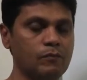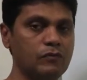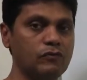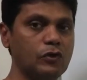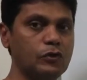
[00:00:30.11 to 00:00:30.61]

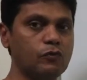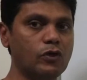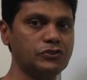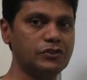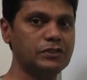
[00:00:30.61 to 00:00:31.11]
Before you
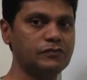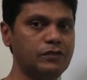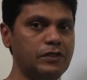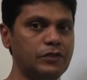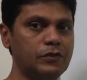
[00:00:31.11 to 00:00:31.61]
watch this
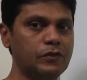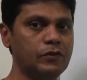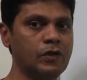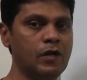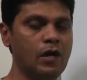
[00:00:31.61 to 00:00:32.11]
video,